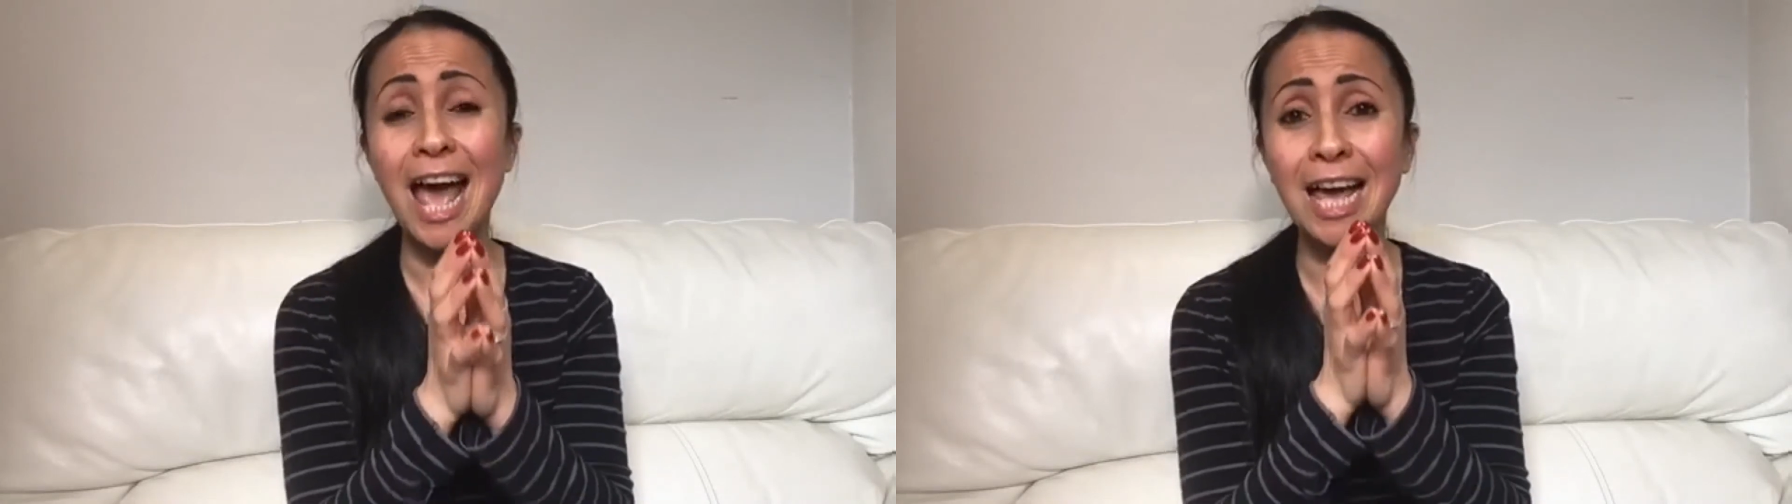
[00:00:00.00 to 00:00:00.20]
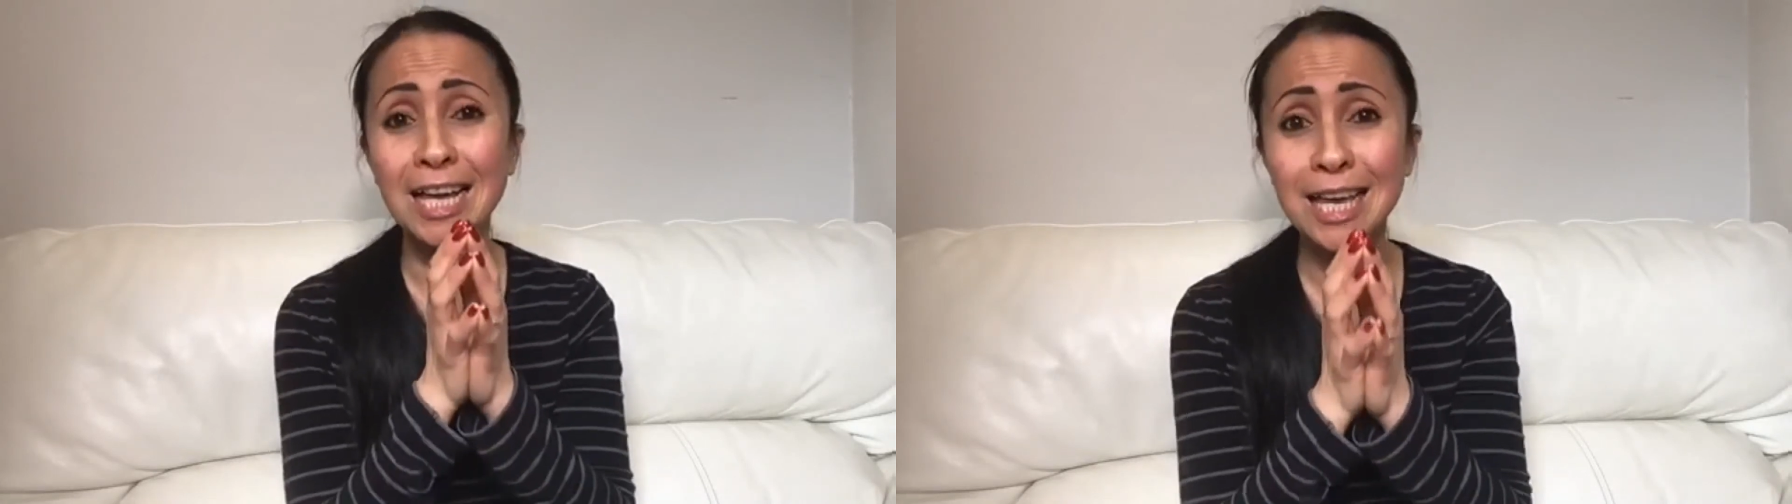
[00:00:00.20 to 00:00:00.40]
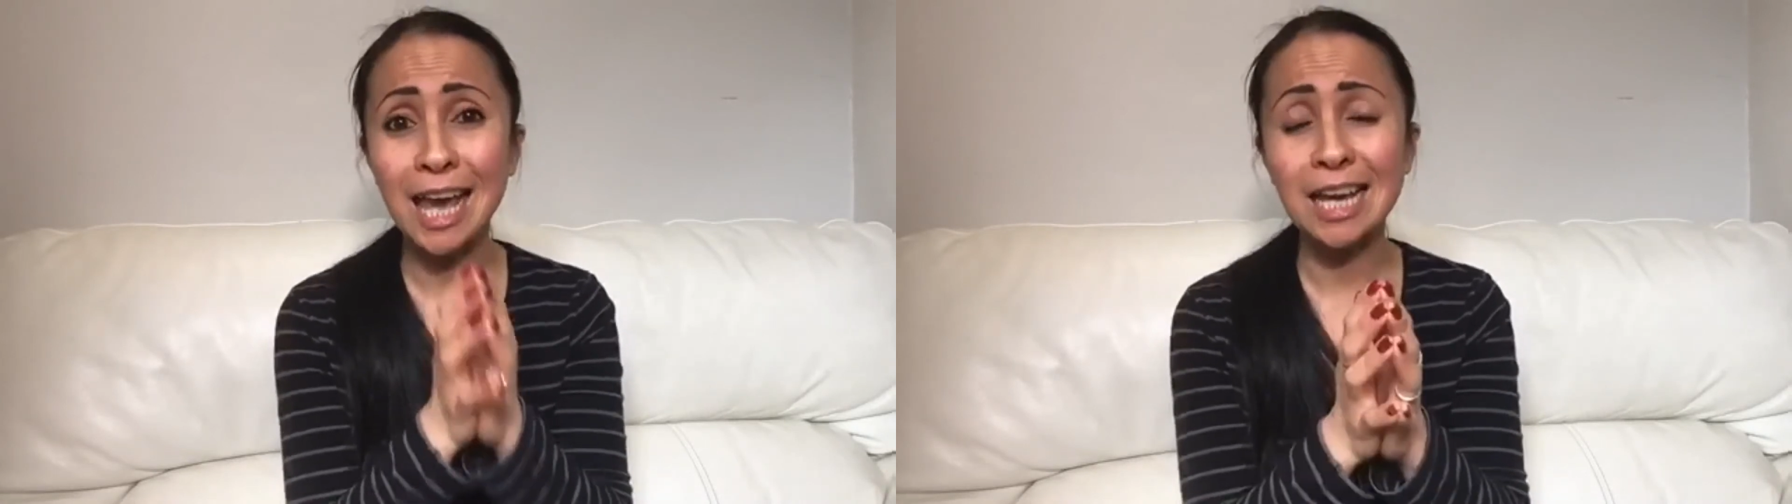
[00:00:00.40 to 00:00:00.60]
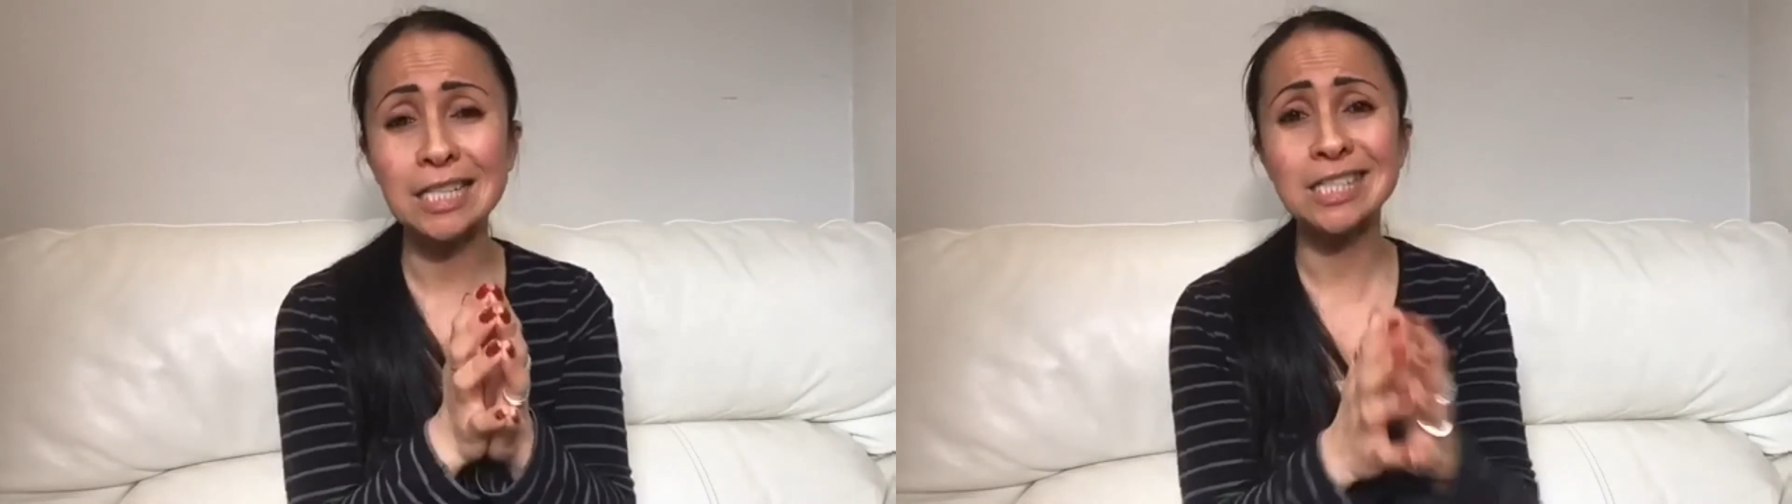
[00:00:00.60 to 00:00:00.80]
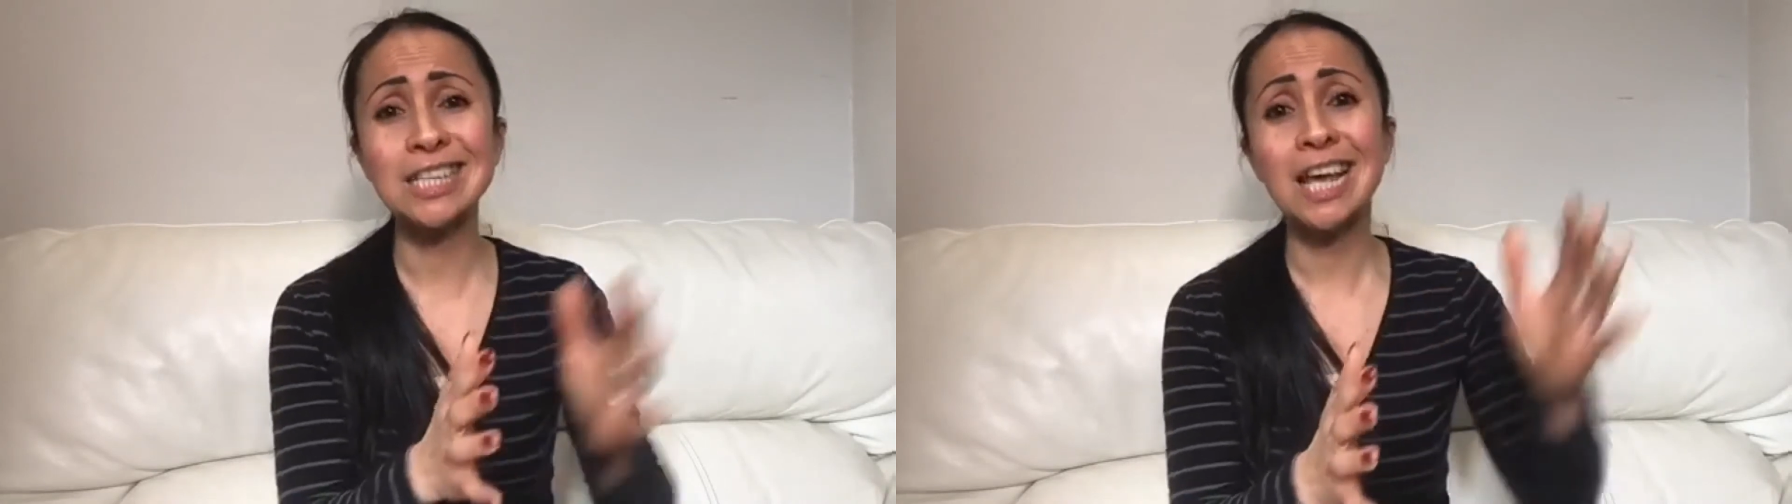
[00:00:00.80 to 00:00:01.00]

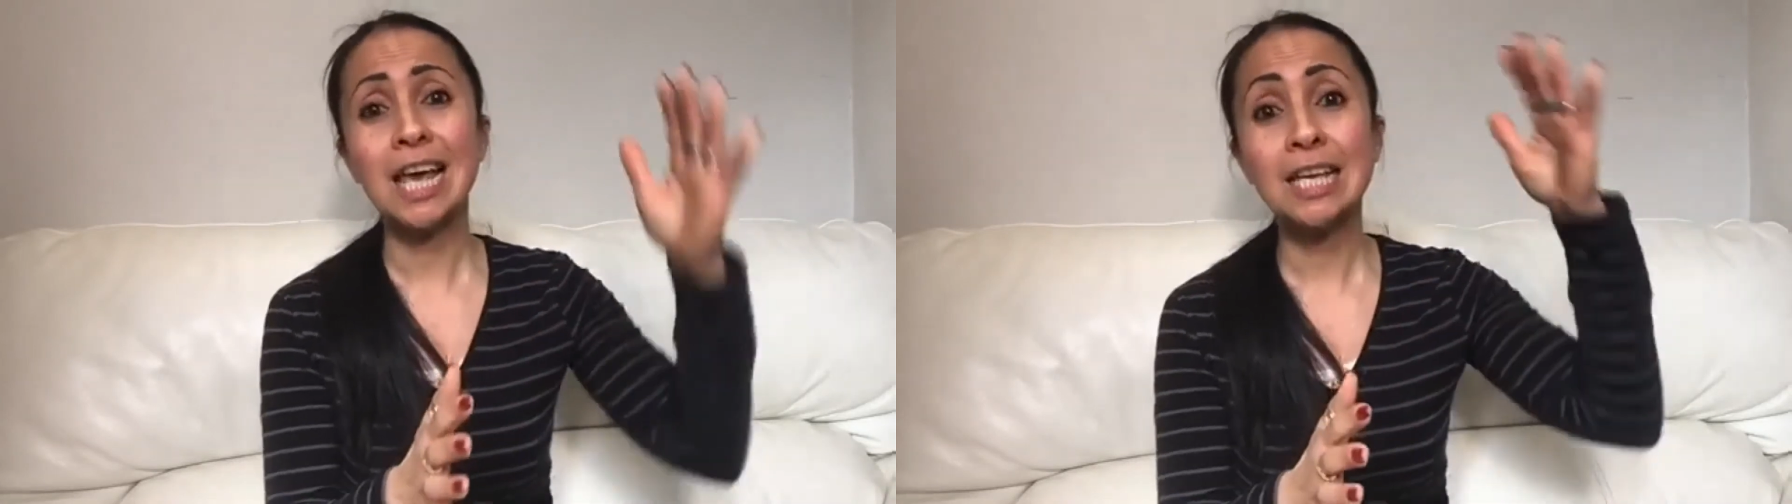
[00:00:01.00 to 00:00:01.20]
against